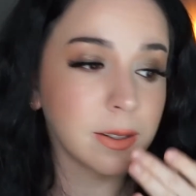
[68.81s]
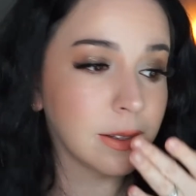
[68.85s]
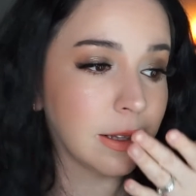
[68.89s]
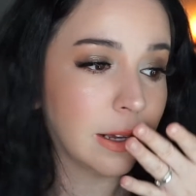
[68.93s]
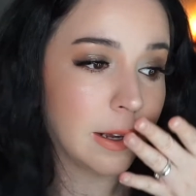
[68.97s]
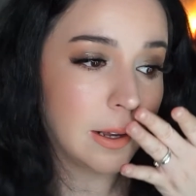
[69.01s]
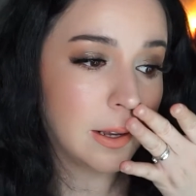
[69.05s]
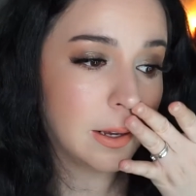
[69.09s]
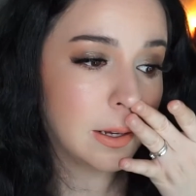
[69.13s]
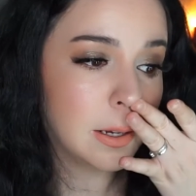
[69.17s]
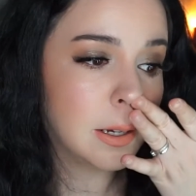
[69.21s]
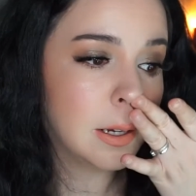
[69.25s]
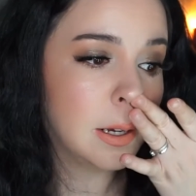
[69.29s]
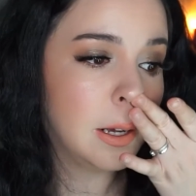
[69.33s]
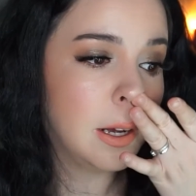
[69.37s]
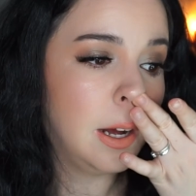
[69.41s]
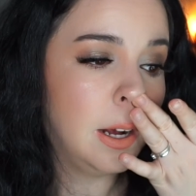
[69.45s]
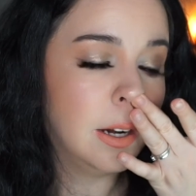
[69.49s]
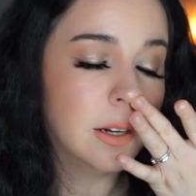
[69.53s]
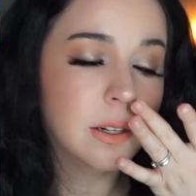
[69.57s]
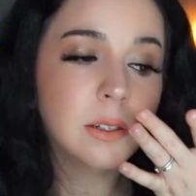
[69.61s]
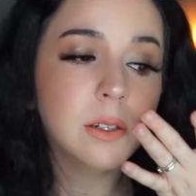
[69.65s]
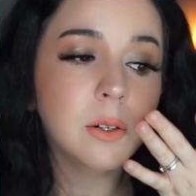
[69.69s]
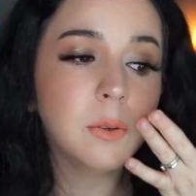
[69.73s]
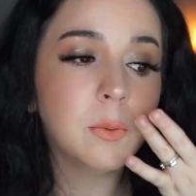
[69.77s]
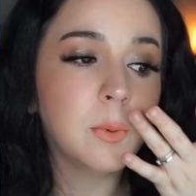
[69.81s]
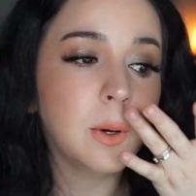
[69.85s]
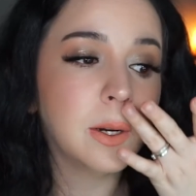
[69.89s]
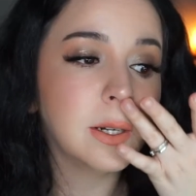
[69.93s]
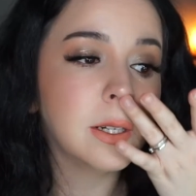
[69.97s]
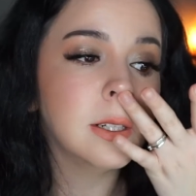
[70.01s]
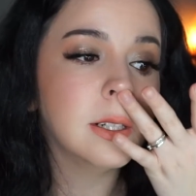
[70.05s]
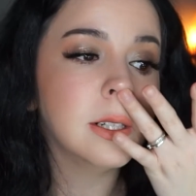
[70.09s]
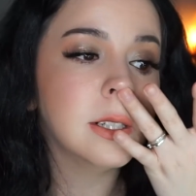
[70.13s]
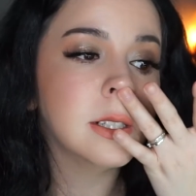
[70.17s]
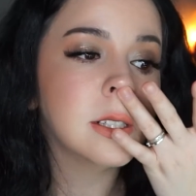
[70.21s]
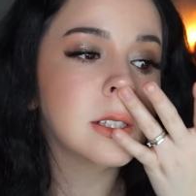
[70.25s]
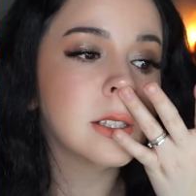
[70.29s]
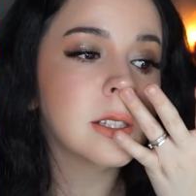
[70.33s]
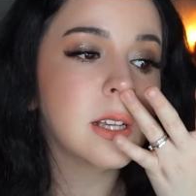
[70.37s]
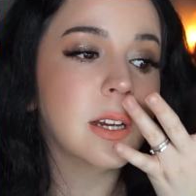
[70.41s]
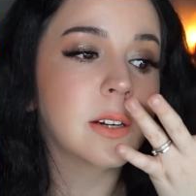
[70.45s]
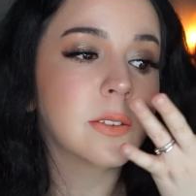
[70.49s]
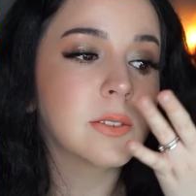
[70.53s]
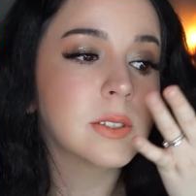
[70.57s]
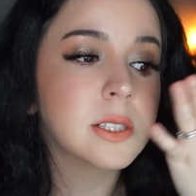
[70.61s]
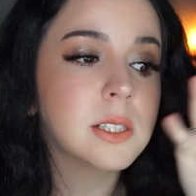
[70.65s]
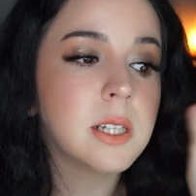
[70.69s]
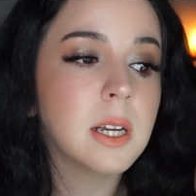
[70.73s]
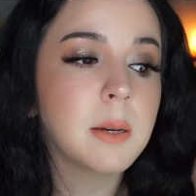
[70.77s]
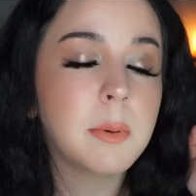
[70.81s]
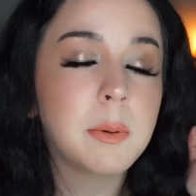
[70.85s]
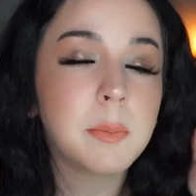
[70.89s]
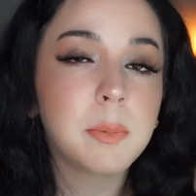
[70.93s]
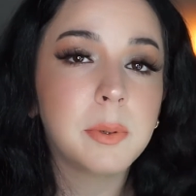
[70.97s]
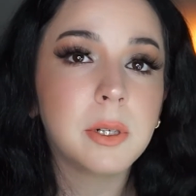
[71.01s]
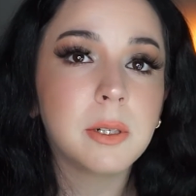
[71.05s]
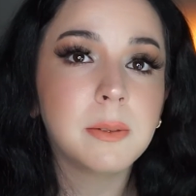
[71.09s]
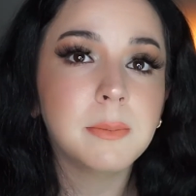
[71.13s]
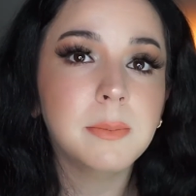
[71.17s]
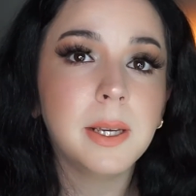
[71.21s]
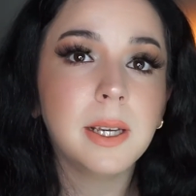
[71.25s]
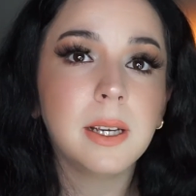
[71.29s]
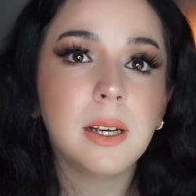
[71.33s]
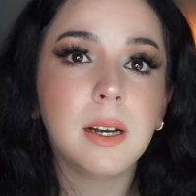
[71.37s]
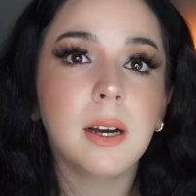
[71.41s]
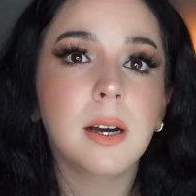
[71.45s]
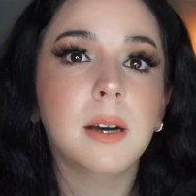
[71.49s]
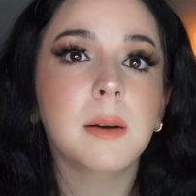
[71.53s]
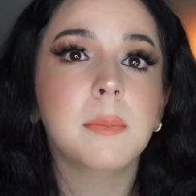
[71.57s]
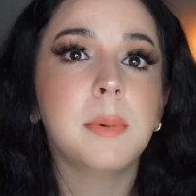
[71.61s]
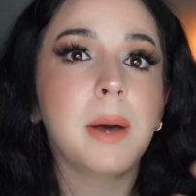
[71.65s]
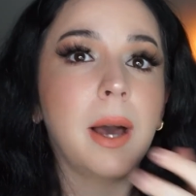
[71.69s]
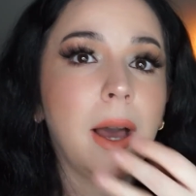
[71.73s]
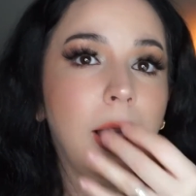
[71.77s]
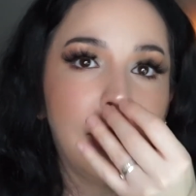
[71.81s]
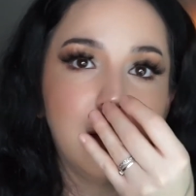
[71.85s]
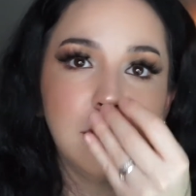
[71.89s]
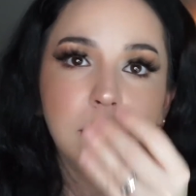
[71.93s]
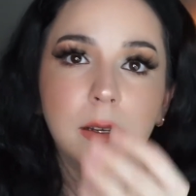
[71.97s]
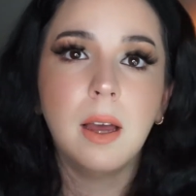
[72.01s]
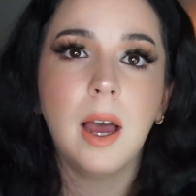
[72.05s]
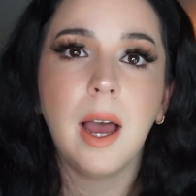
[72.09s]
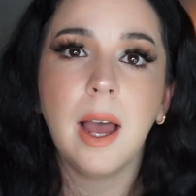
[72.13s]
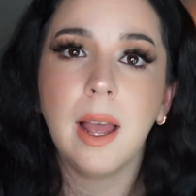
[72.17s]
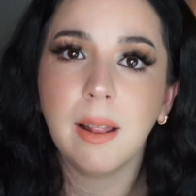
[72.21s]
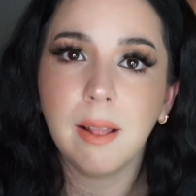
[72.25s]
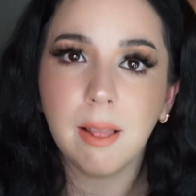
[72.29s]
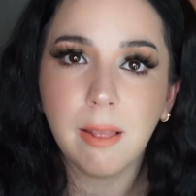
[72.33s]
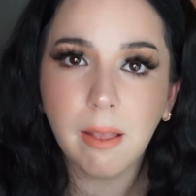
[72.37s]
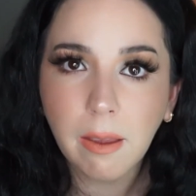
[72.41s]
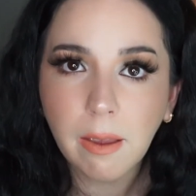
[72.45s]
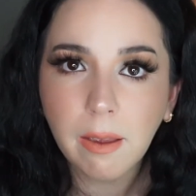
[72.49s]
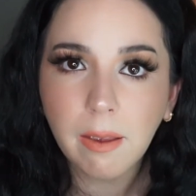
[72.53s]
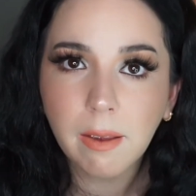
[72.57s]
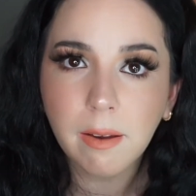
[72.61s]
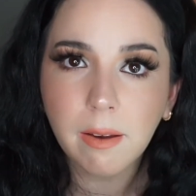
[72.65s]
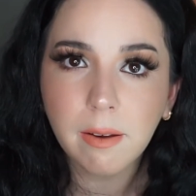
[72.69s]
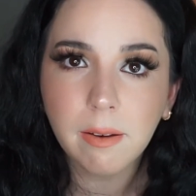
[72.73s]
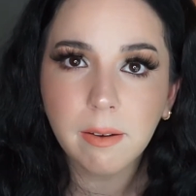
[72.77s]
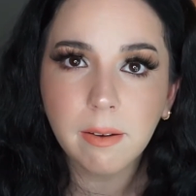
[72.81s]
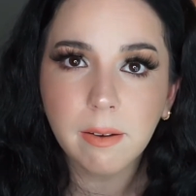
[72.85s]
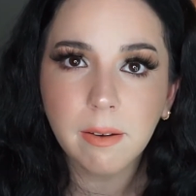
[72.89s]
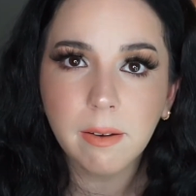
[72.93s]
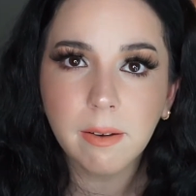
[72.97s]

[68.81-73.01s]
Like, I don't know what it is. Every time I put on makeup, I leak.